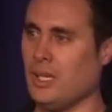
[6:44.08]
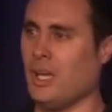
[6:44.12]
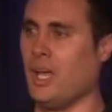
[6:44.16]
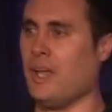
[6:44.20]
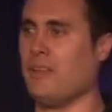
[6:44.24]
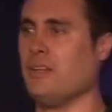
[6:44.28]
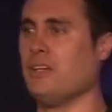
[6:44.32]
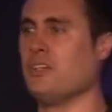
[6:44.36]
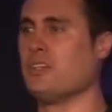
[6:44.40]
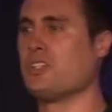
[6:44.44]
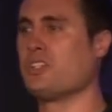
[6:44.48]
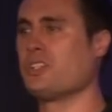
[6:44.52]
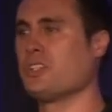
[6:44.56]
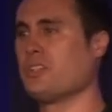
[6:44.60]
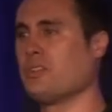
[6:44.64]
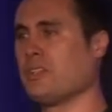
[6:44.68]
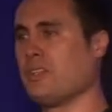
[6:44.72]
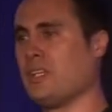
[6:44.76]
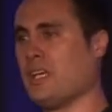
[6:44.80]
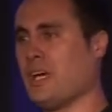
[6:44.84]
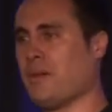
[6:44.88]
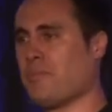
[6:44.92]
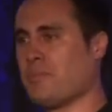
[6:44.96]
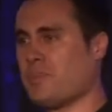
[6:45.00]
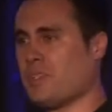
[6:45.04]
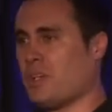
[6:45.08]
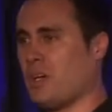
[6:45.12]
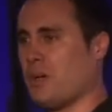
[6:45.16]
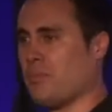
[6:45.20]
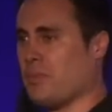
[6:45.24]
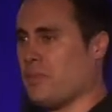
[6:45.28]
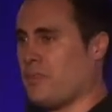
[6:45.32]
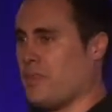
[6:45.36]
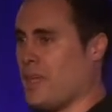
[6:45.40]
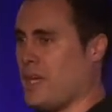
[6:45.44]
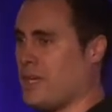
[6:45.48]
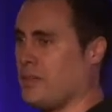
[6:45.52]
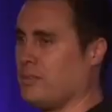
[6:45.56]
and then ensuring the uptime
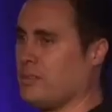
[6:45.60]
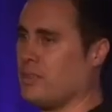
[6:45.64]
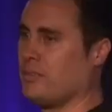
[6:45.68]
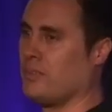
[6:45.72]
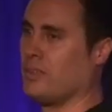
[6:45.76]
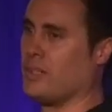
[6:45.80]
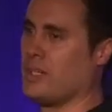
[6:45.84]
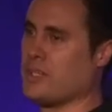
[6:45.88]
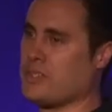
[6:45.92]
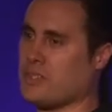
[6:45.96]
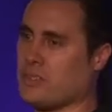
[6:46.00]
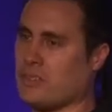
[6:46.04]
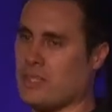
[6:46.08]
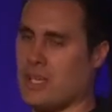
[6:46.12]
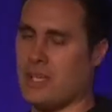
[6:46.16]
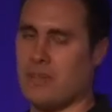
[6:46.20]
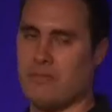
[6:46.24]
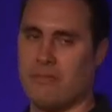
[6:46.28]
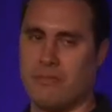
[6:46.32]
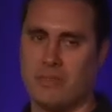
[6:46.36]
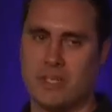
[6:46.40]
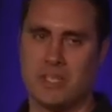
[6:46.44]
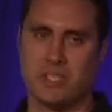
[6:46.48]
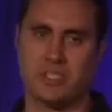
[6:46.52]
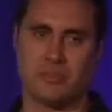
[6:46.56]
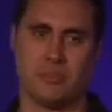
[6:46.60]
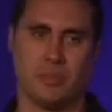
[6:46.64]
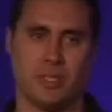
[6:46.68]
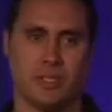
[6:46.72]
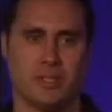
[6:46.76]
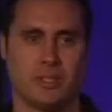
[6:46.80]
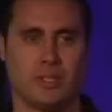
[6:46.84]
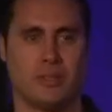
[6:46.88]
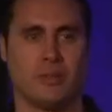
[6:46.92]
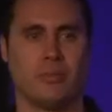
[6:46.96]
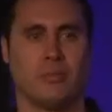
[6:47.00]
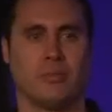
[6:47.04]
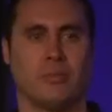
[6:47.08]
of that device and that
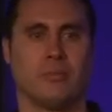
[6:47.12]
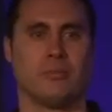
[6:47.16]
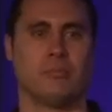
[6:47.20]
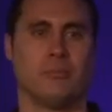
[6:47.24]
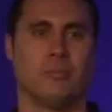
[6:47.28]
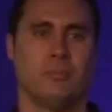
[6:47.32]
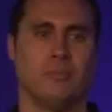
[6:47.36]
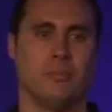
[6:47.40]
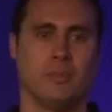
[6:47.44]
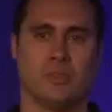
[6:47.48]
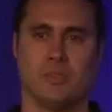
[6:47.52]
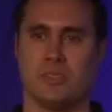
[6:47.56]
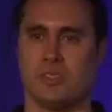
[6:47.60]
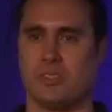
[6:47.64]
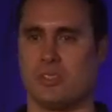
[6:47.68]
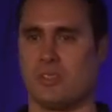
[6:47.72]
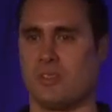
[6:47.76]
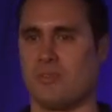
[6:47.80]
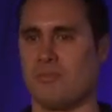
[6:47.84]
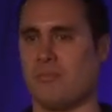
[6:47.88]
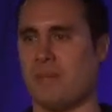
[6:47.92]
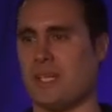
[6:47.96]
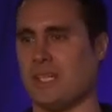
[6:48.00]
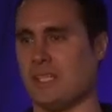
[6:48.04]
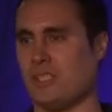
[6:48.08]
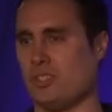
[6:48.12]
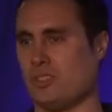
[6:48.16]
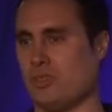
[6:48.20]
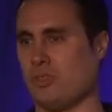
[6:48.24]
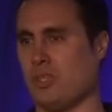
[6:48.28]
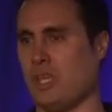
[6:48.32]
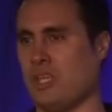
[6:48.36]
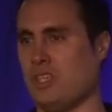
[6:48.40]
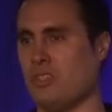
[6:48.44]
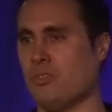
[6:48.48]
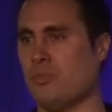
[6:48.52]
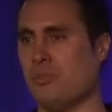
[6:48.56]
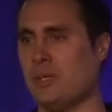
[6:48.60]
investment, and making sure
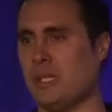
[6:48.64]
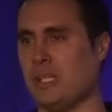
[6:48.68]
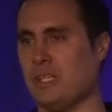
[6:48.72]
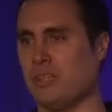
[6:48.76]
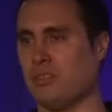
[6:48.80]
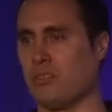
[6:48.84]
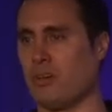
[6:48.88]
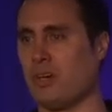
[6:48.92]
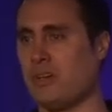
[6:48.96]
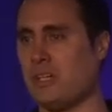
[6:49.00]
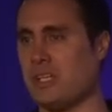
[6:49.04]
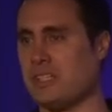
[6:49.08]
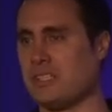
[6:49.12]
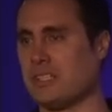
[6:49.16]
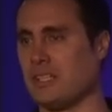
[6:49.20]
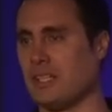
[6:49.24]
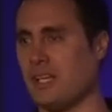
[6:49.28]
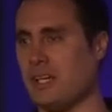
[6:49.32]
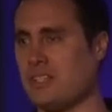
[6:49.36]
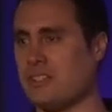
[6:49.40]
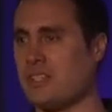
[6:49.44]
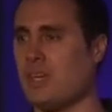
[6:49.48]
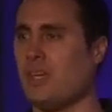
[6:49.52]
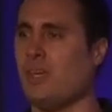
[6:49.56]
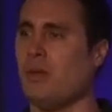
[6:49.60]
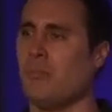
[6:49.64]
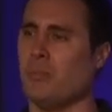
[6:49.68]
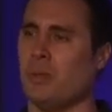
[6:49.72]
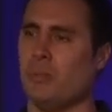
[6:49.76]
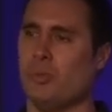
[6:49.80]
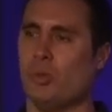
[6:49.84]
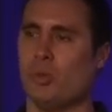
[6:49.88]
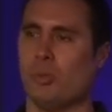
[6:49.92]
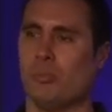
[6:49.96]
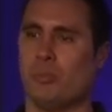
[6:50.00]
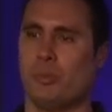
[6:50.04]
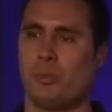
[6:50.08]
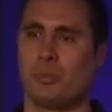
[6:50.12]
that you're meeting your own SLAs, but
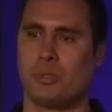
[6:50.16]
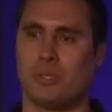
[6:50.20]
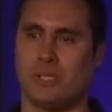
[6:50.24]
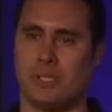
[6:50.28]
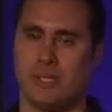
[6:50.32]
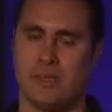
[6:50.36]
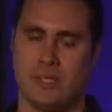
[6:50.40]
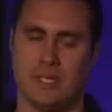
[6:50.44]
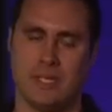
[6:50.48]
more importantly,